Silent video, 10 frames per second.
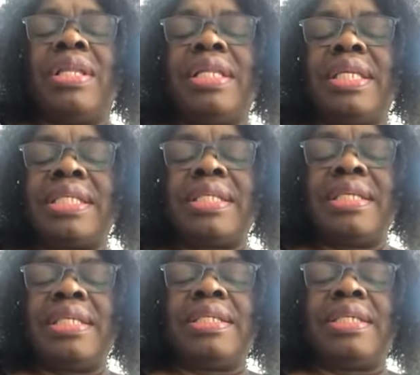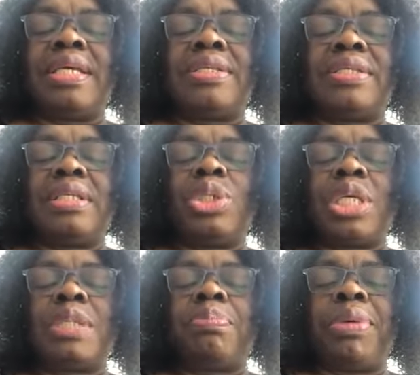listening to this, to
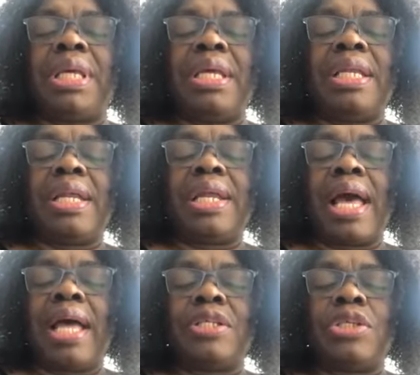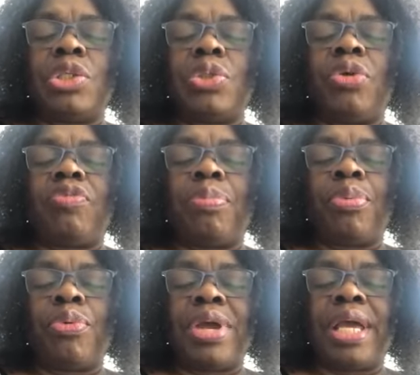just be in an attitude of
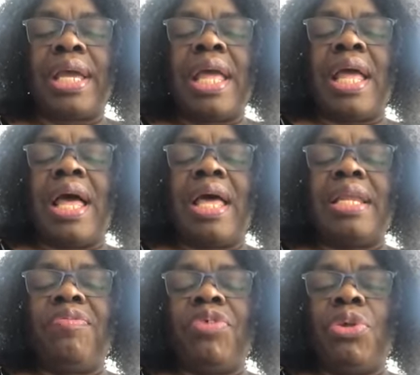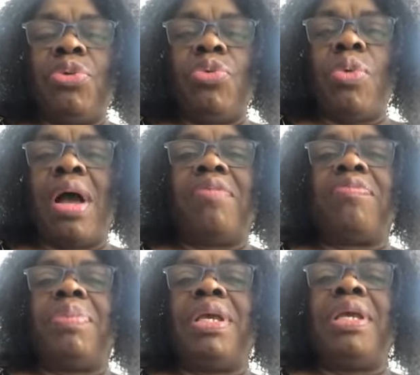prayer. And if you have
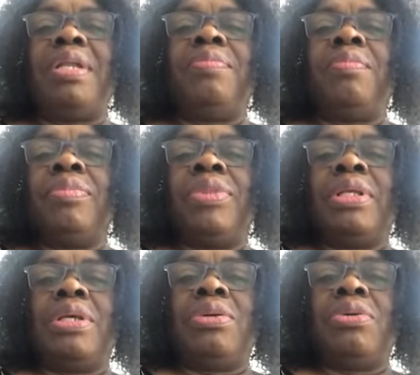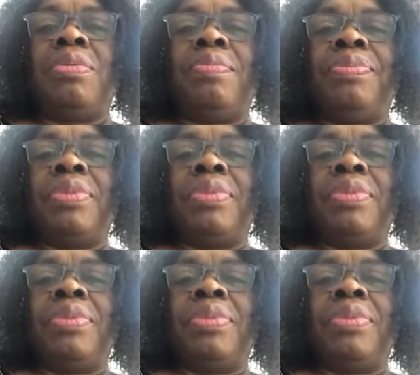been, you know,